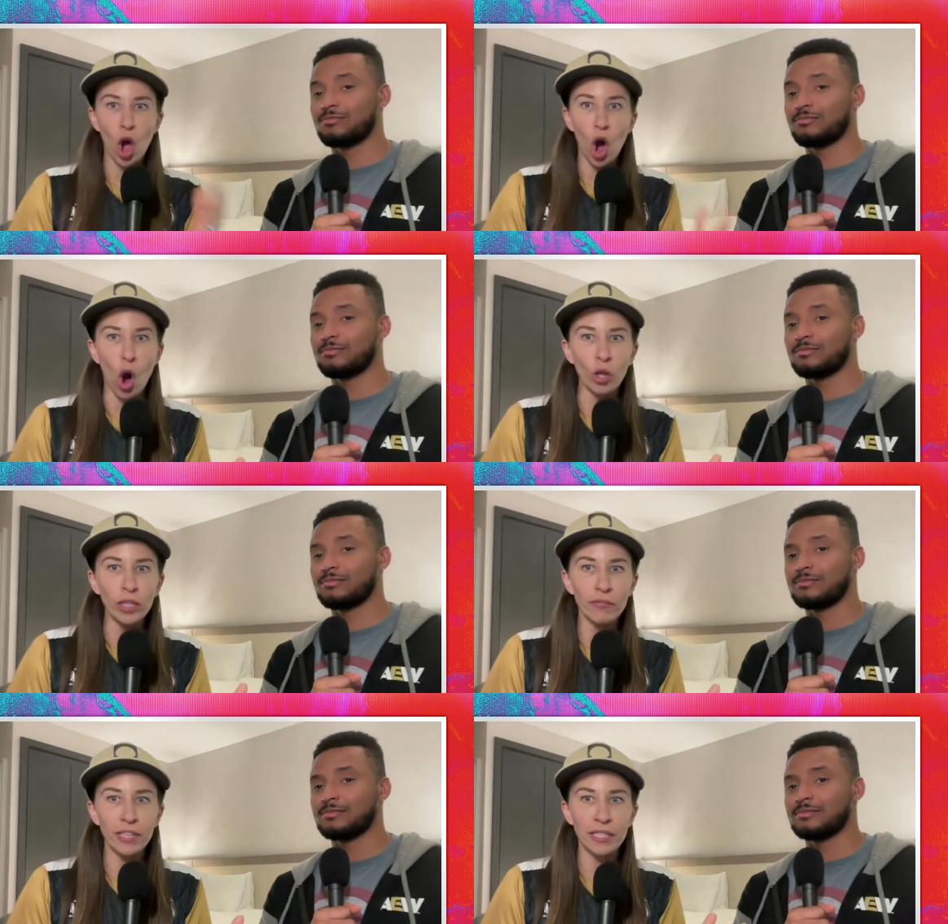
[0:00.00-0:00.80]
Speaker 1: all
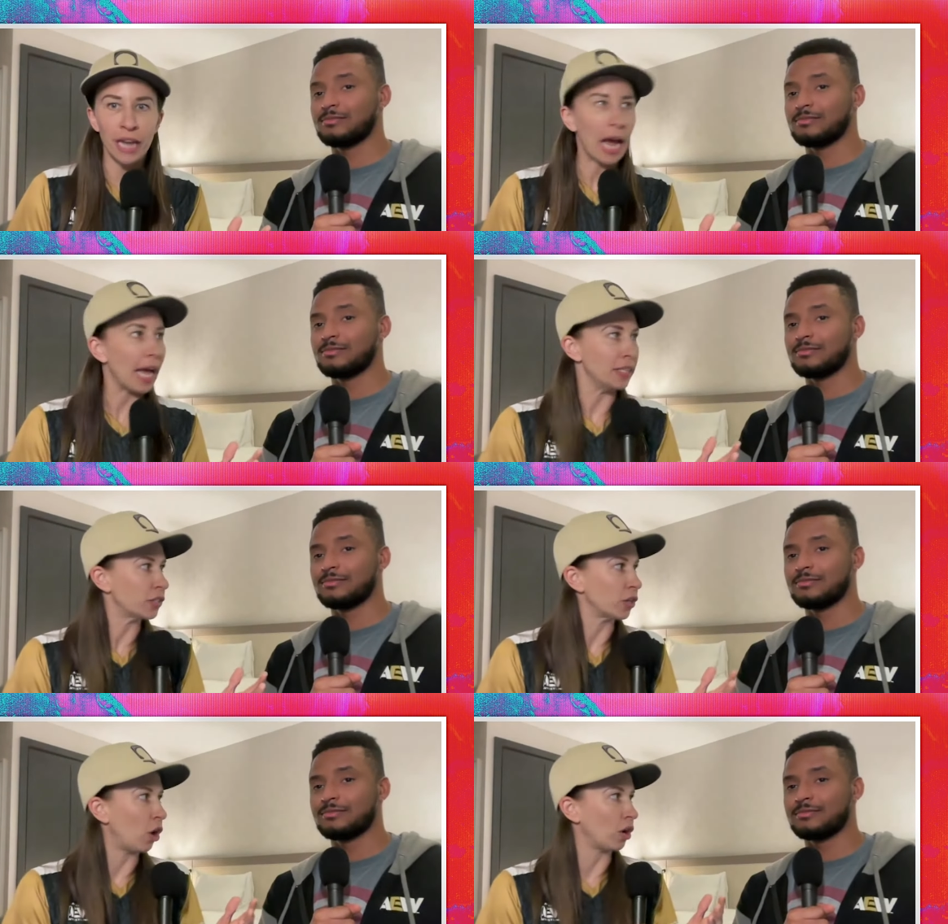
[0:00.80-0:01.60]
of these guys
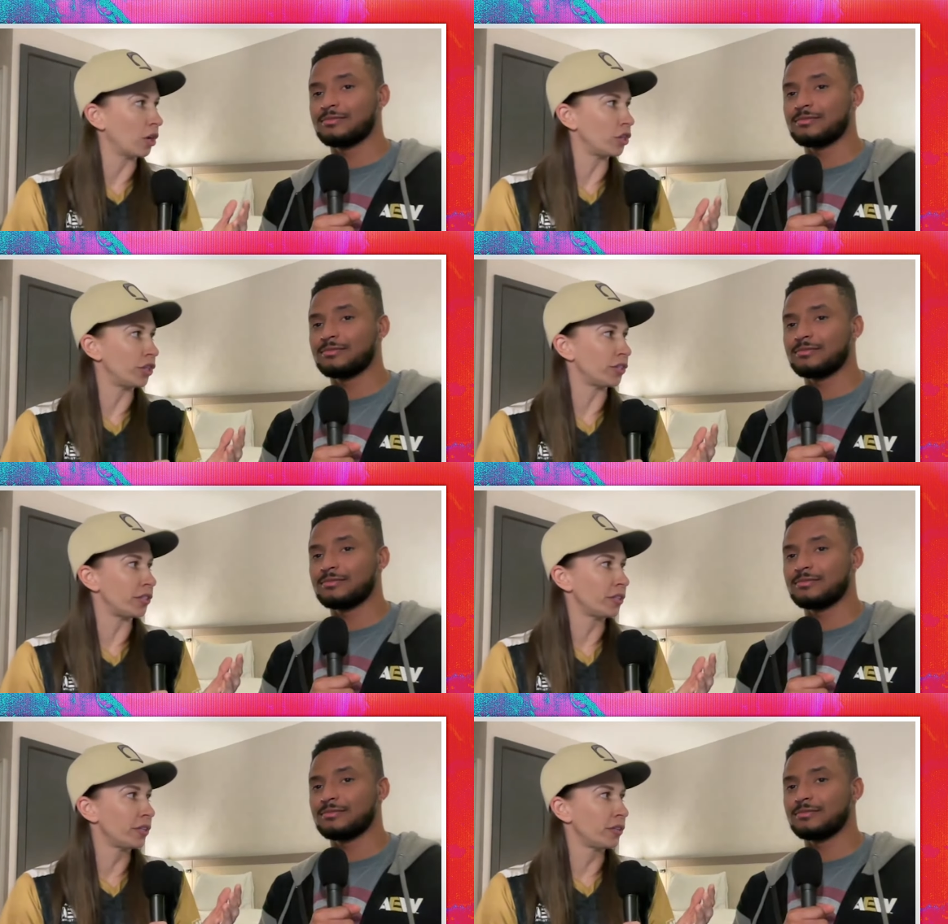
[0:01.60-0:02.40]
are just
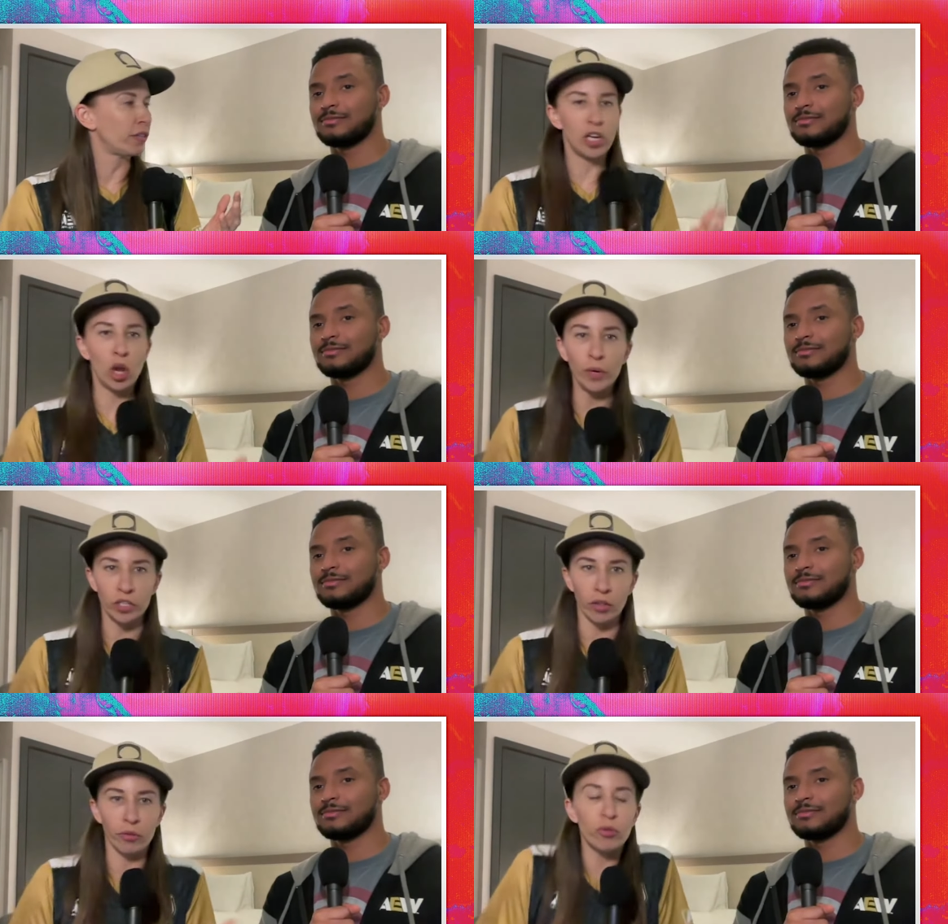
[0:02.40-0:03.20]
they know each
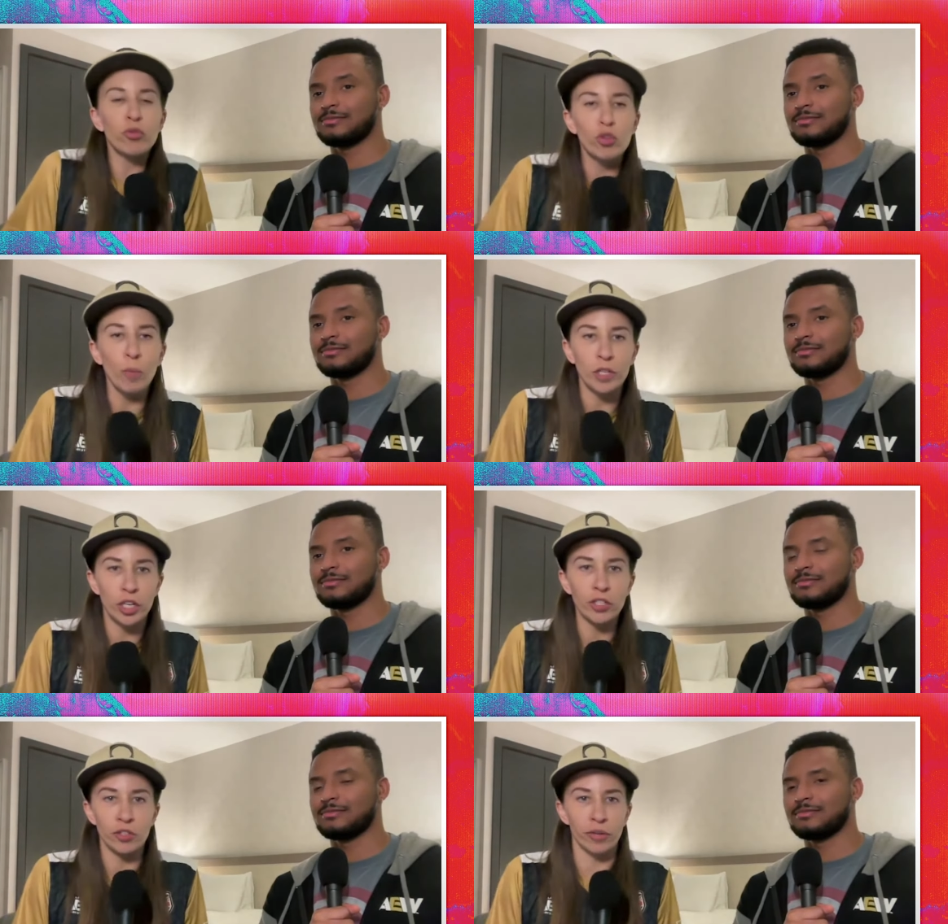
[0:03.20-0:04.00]
other. There's so much
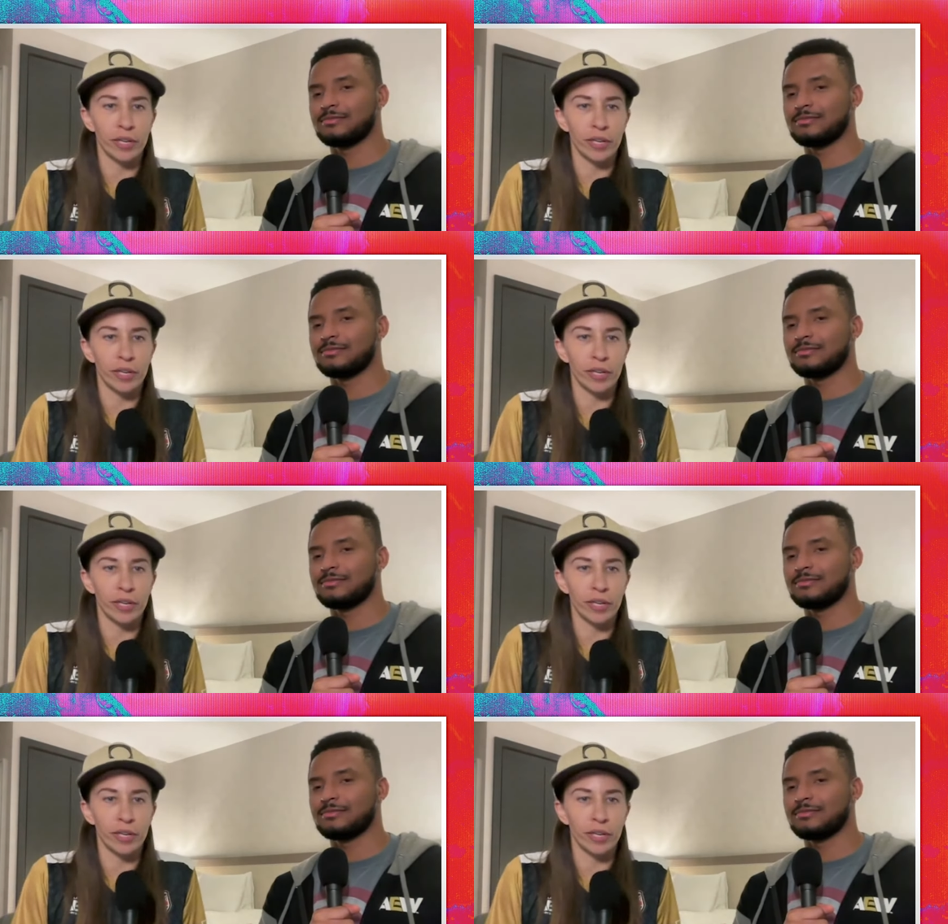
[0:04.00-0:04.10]
history